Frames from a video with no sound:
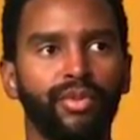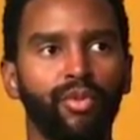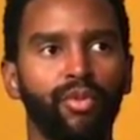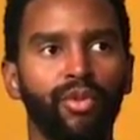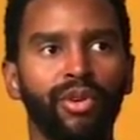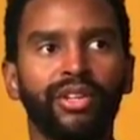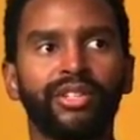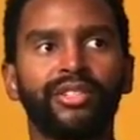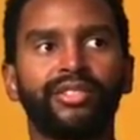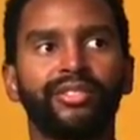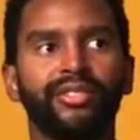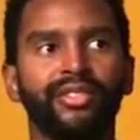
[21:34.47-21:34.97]

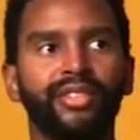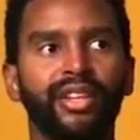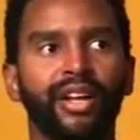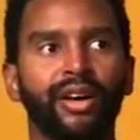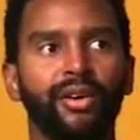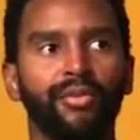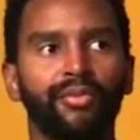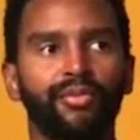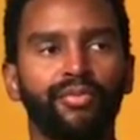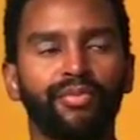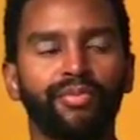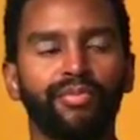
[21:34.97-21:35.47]
was,
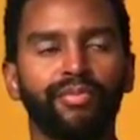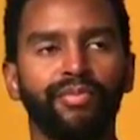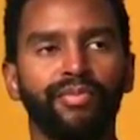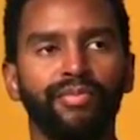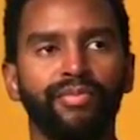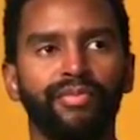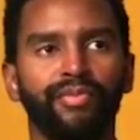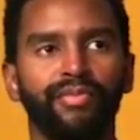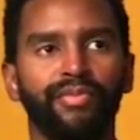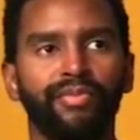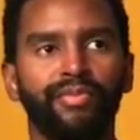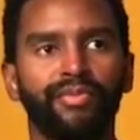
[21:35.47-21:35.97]

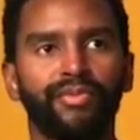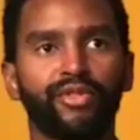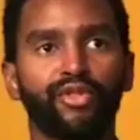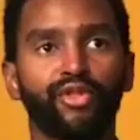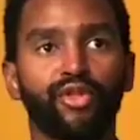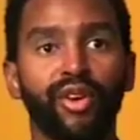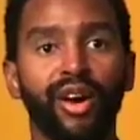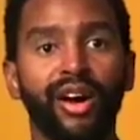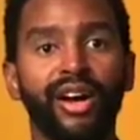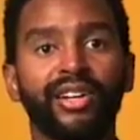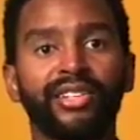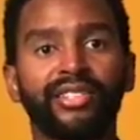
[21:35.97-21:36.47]

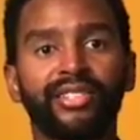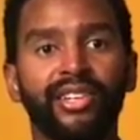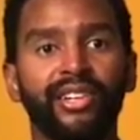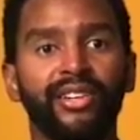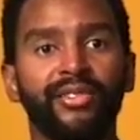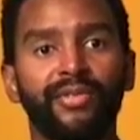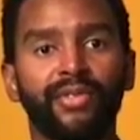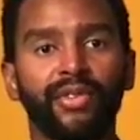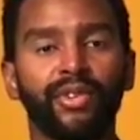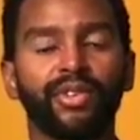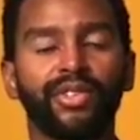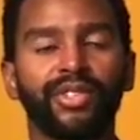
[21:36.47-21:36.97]
trying to
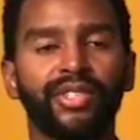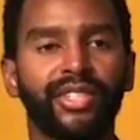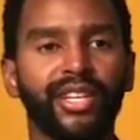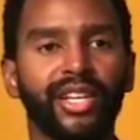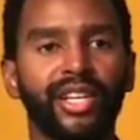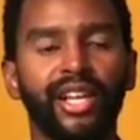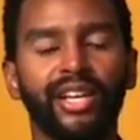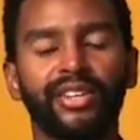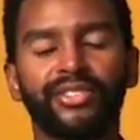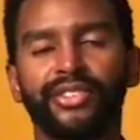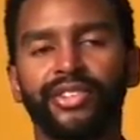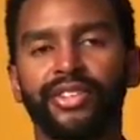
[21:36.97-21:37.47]
influence the
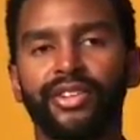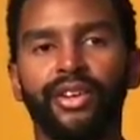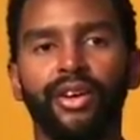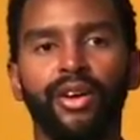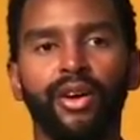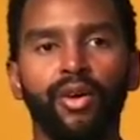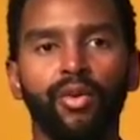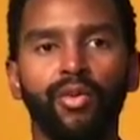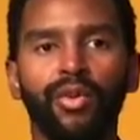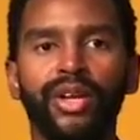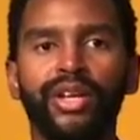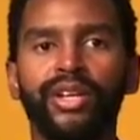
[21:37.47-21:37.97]
election.
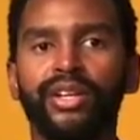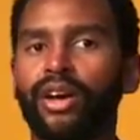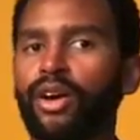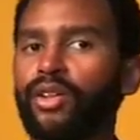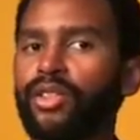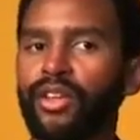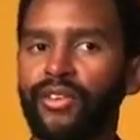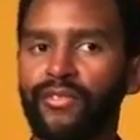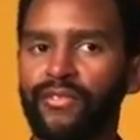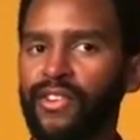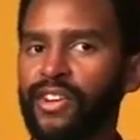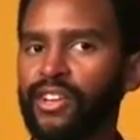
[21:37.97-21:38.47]
We know
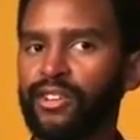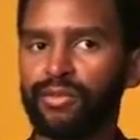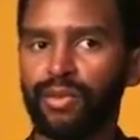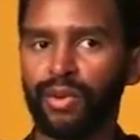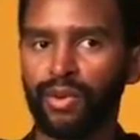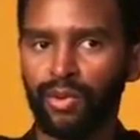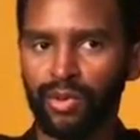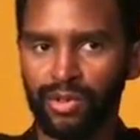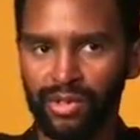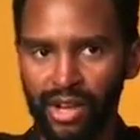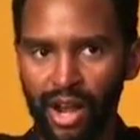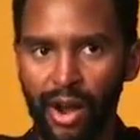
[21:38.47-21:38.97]
that
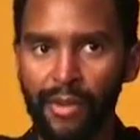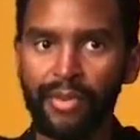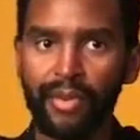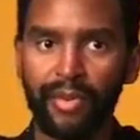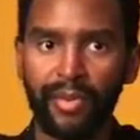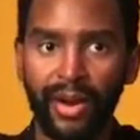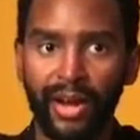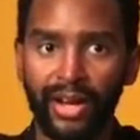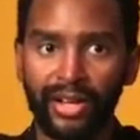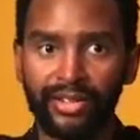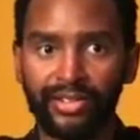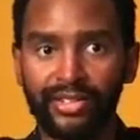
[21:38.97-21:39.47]
Facebook was
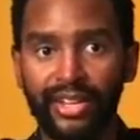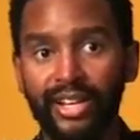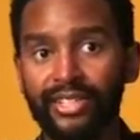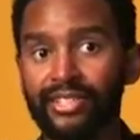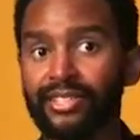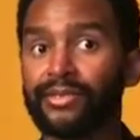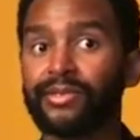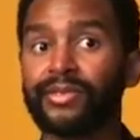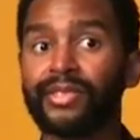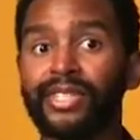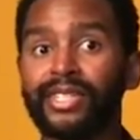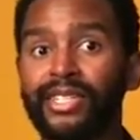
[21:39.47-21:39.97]
compromised
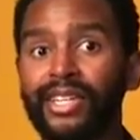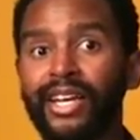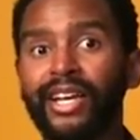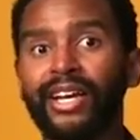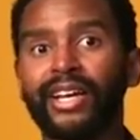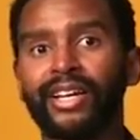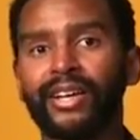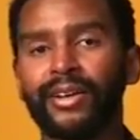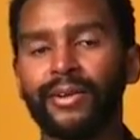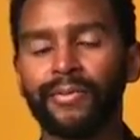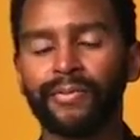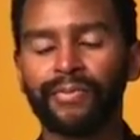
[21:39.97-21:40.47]
as of
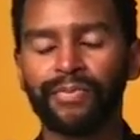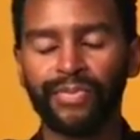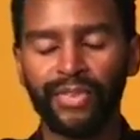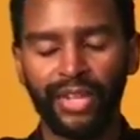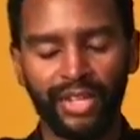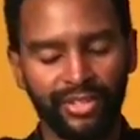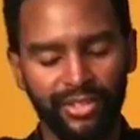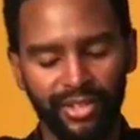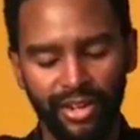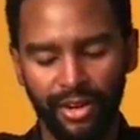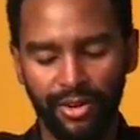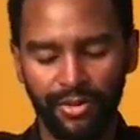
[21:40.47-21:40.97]
today.
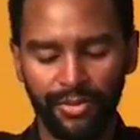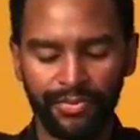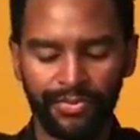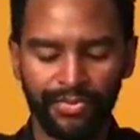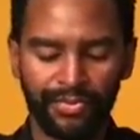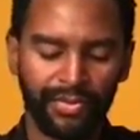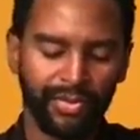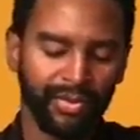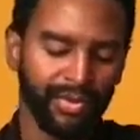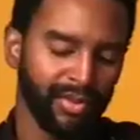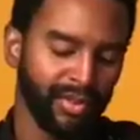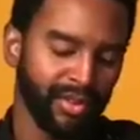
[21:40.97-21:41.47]
So,
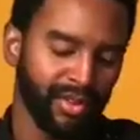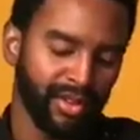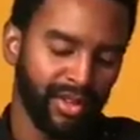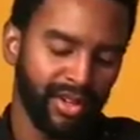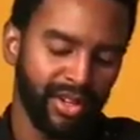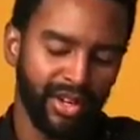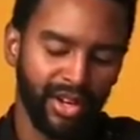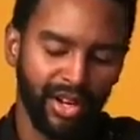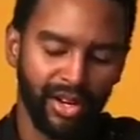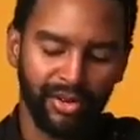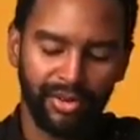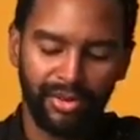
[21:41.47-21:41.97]

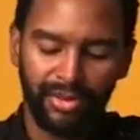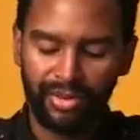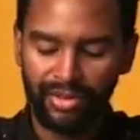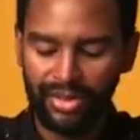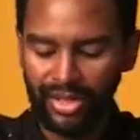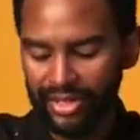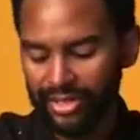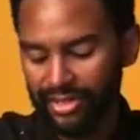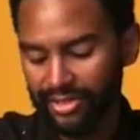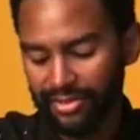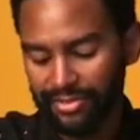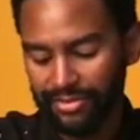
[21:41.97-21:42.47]

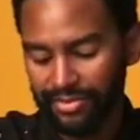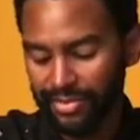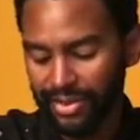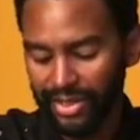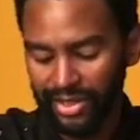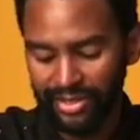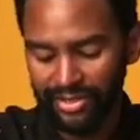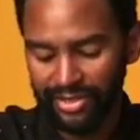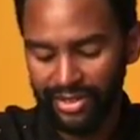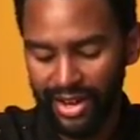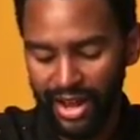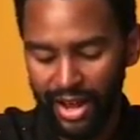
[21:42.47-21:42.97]
let's
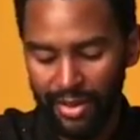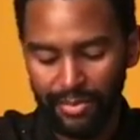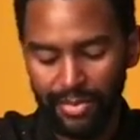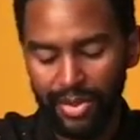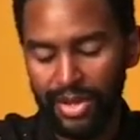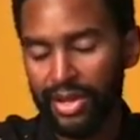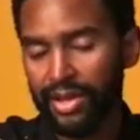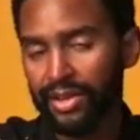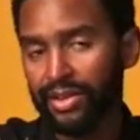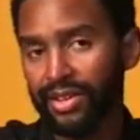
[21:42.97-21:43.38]
not